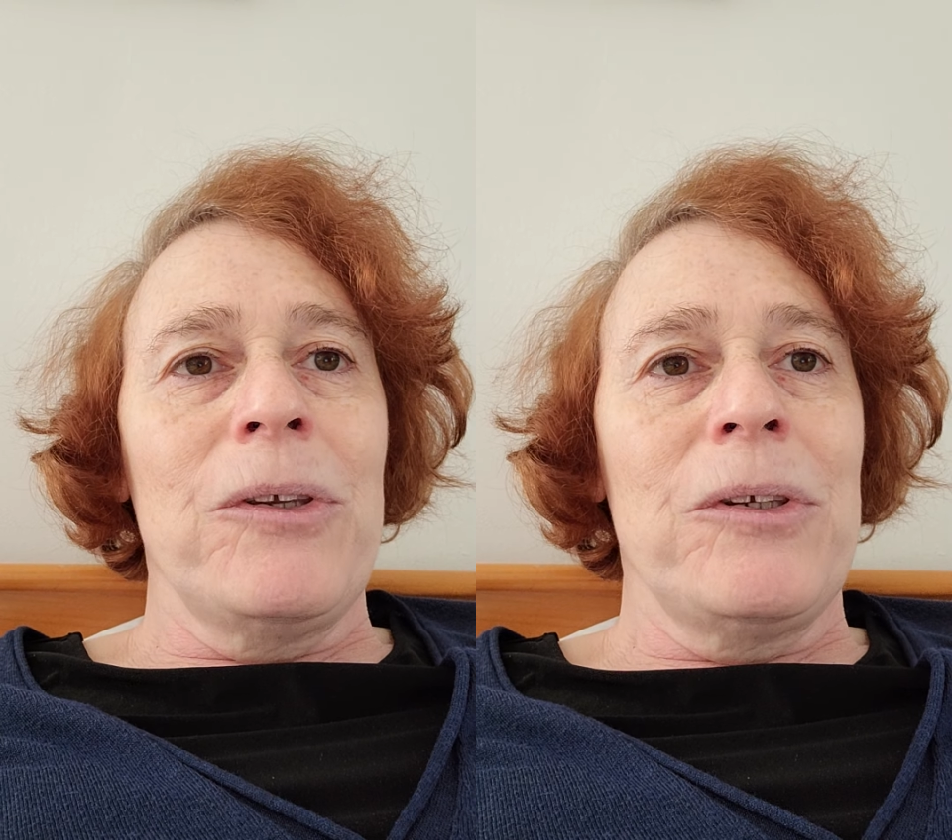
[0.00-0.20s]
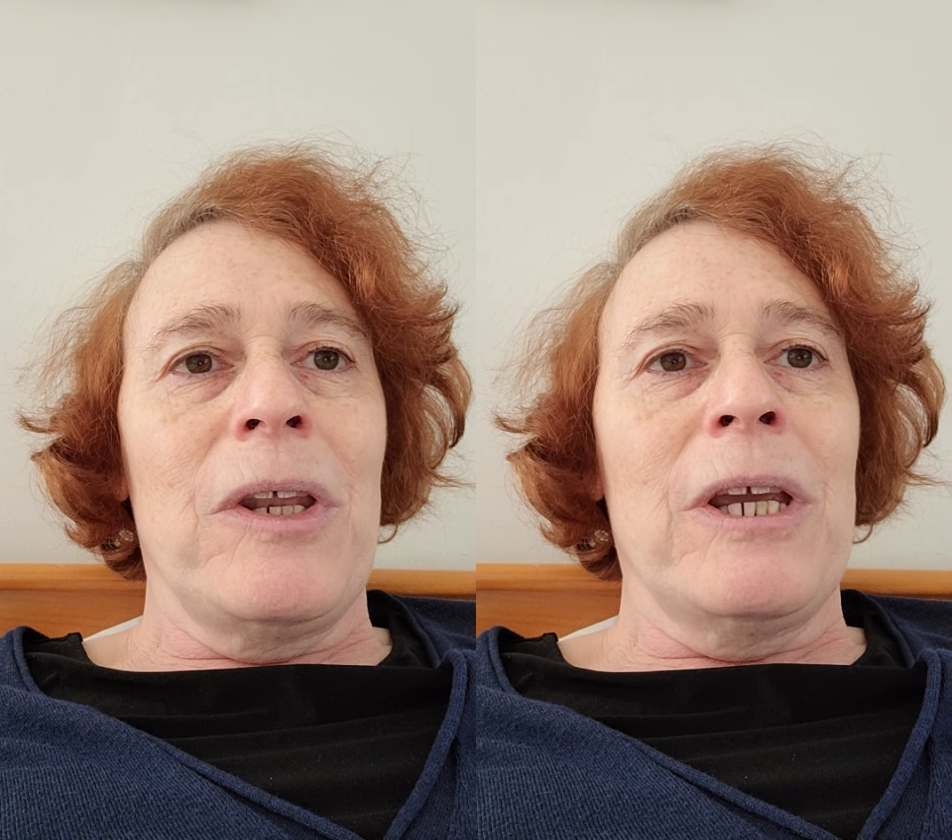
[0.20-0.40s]

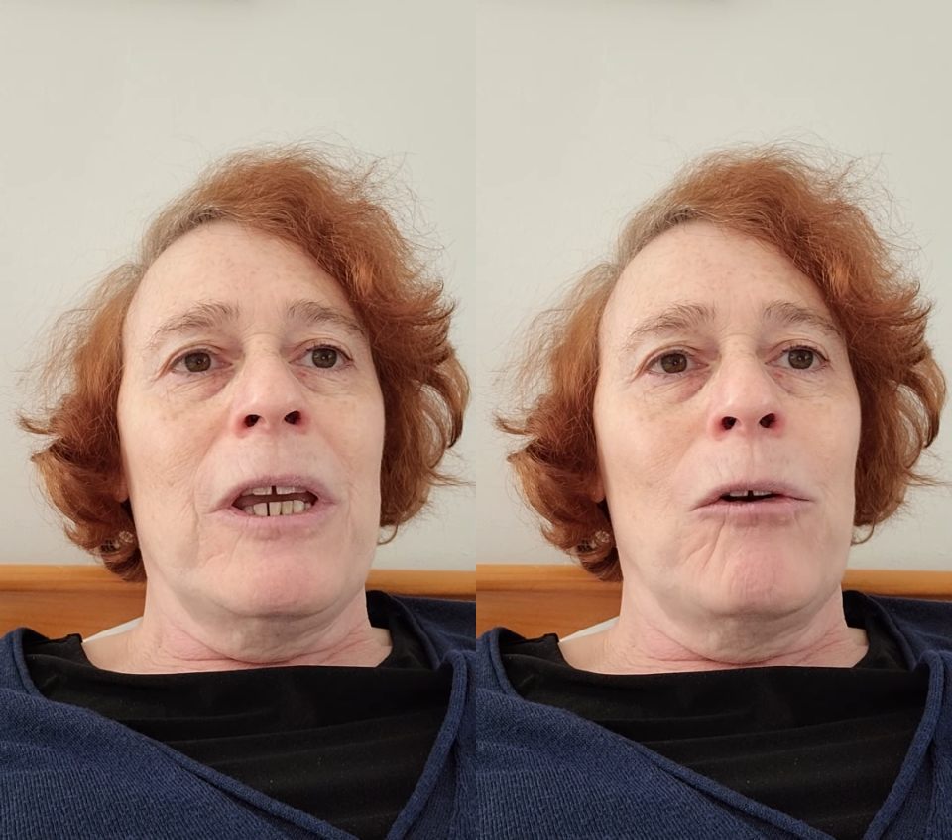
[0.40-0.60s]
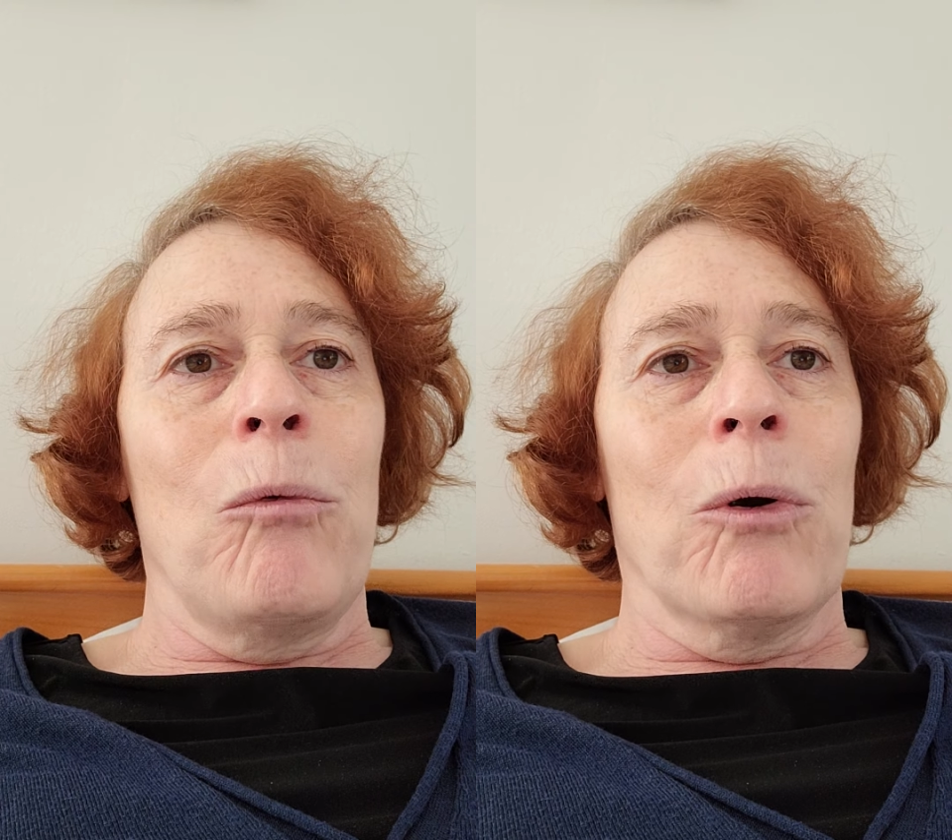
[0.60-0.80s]

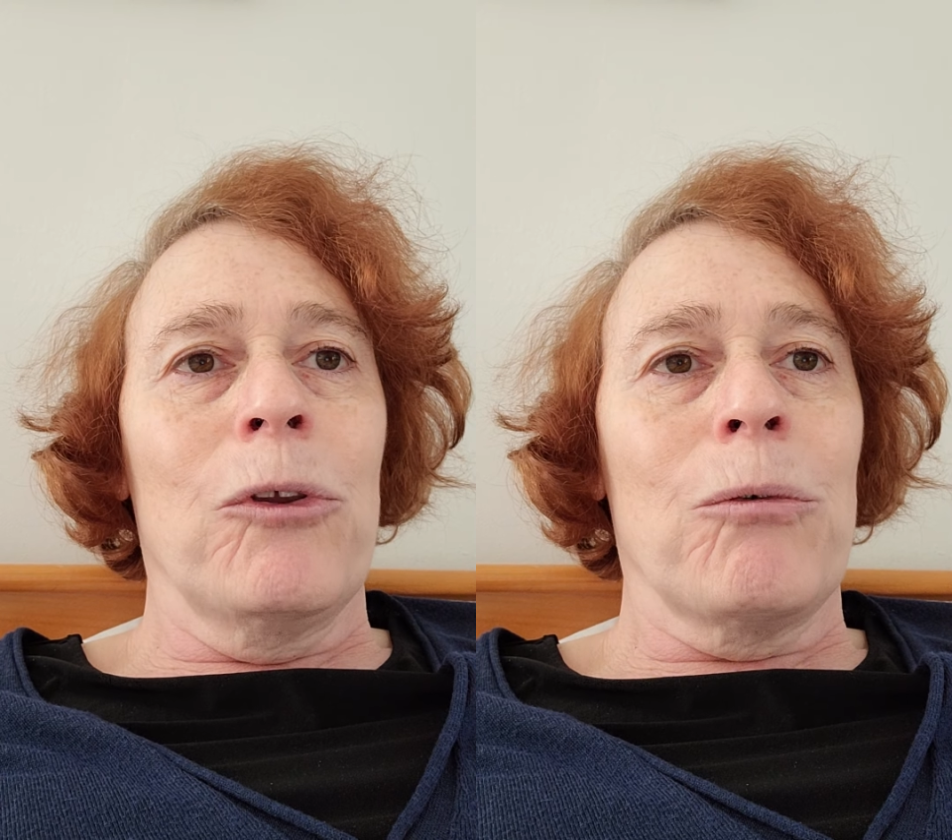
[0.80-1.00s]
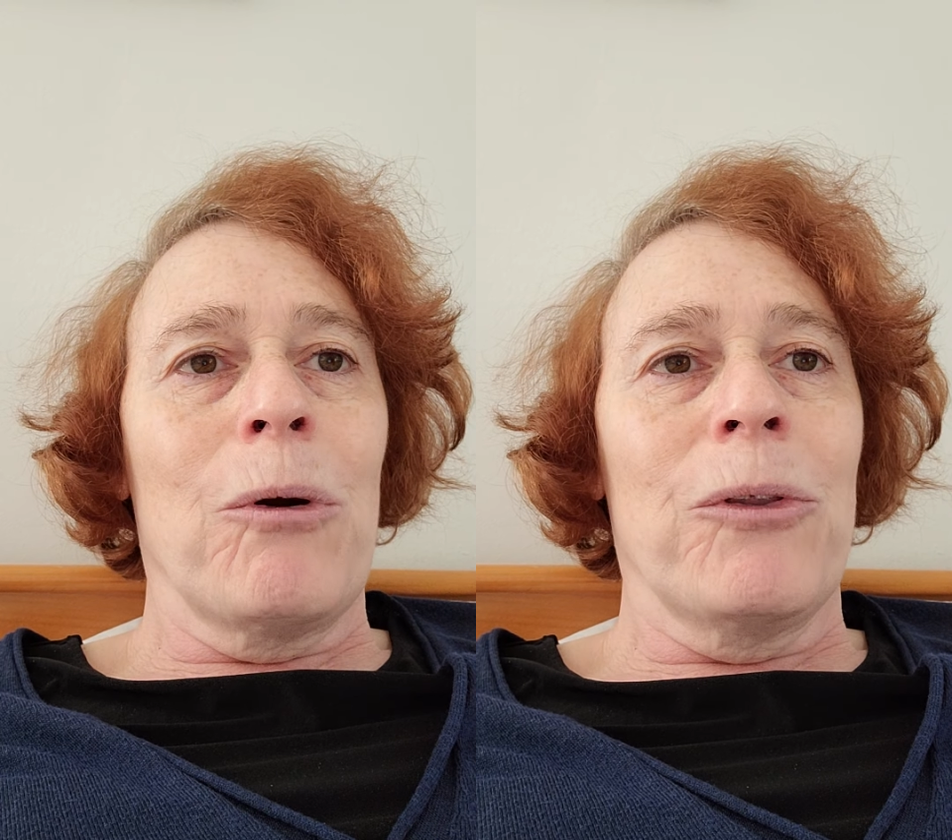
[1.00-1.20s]
Sitting in
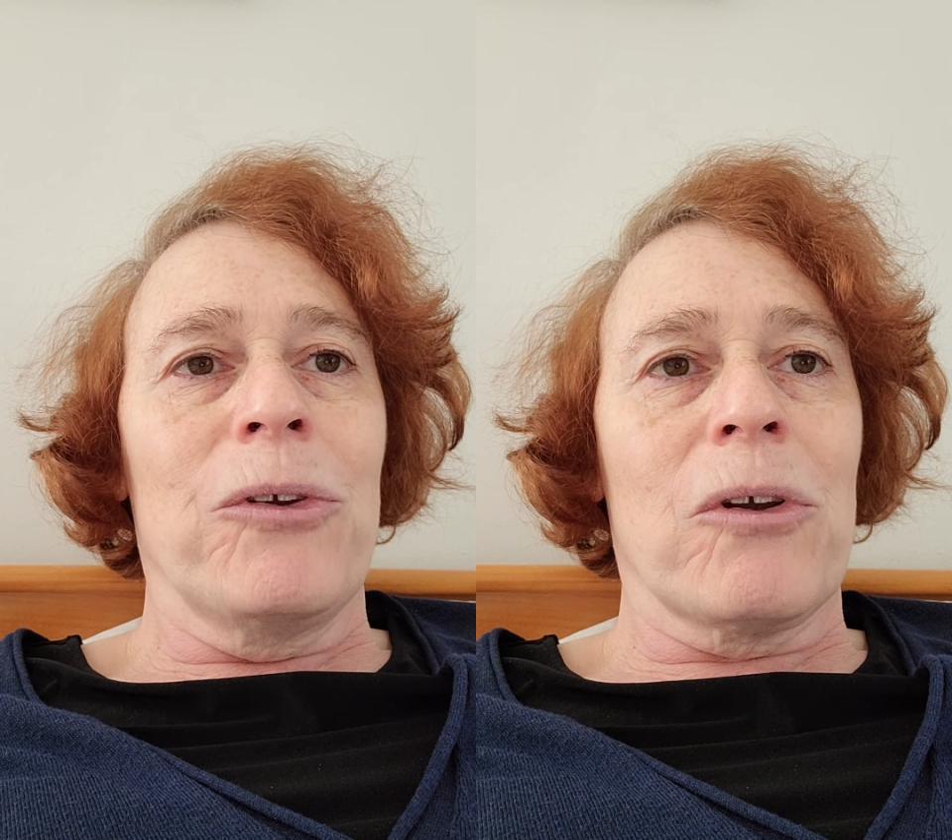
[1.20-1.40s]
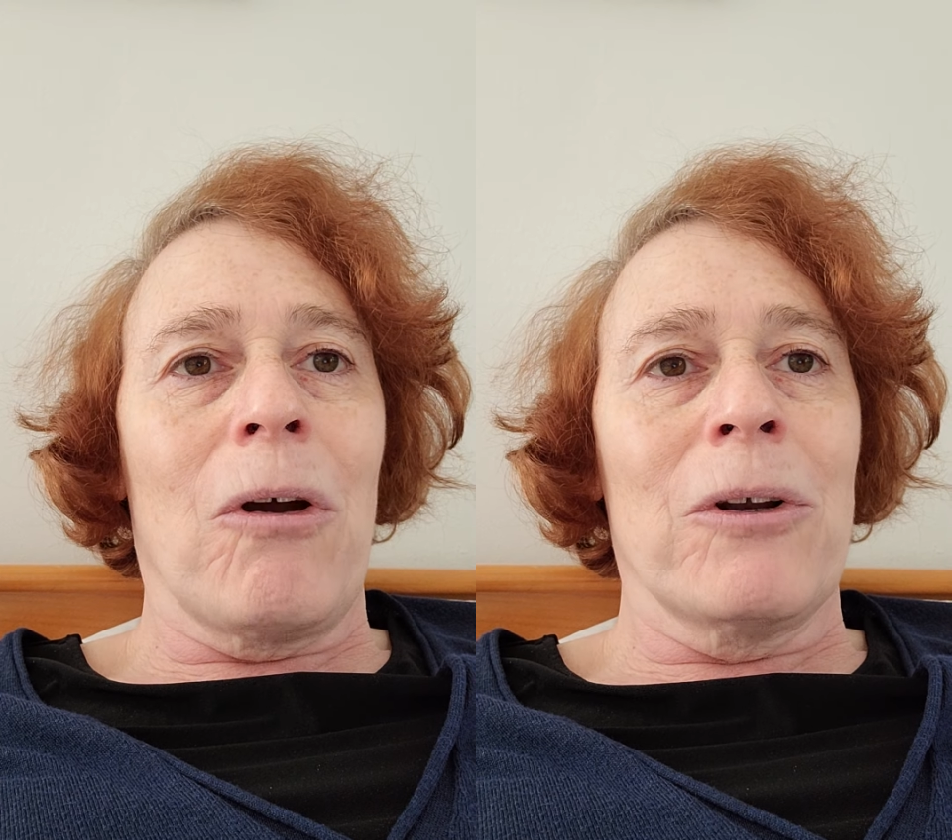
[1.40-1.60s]

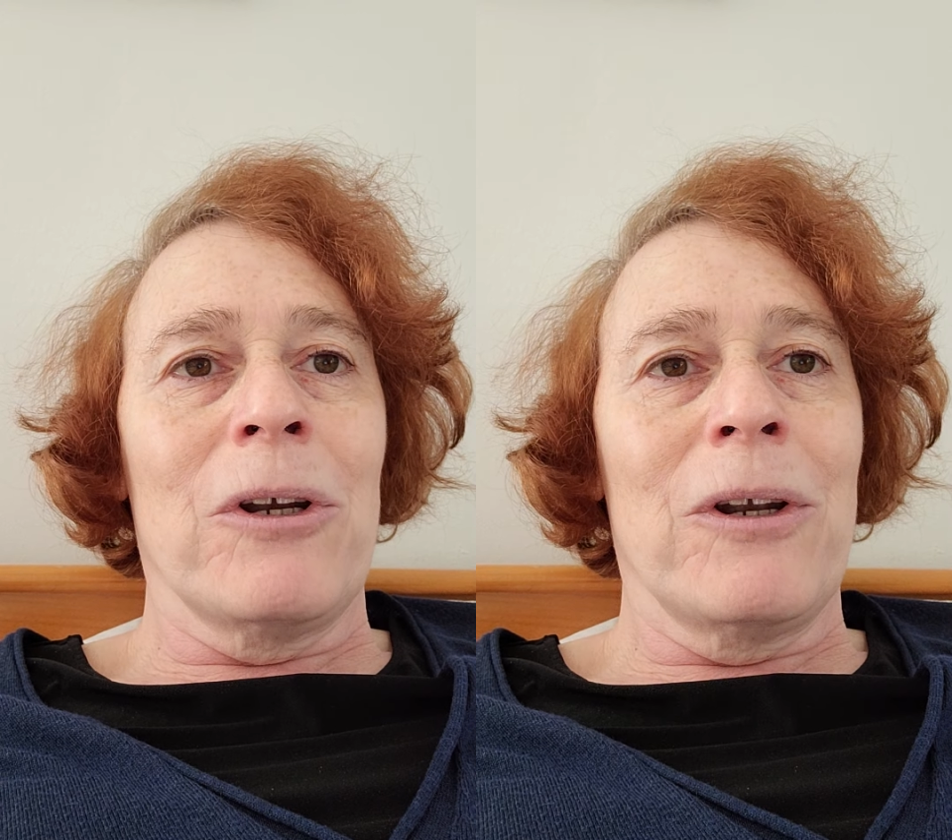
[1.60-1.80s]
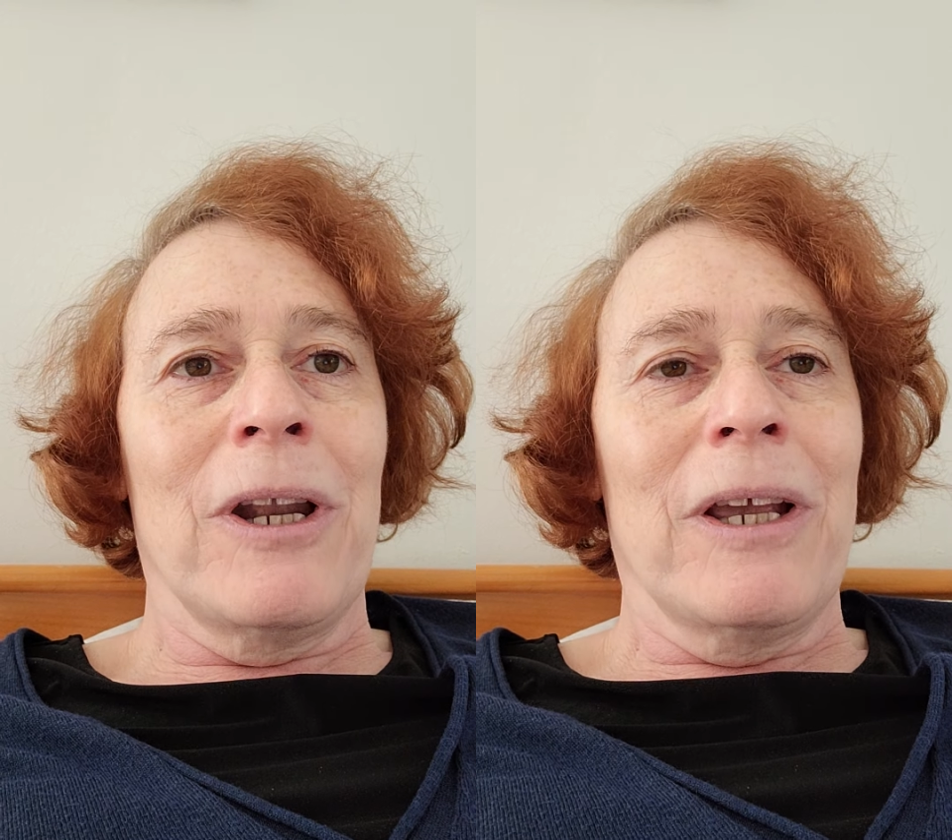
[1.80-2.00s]
Wordsworth's Garden,